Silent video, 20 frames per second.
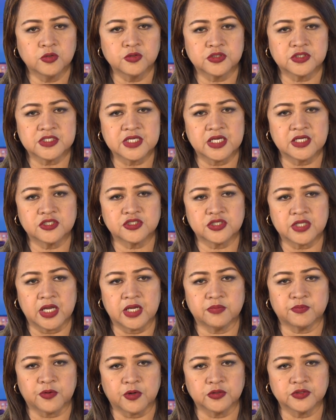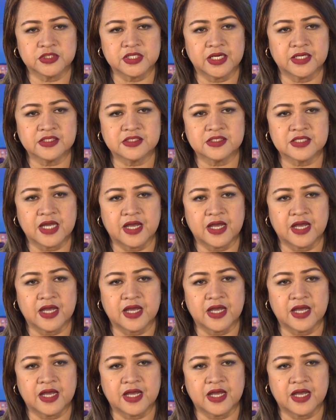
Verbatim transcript: who staged a protest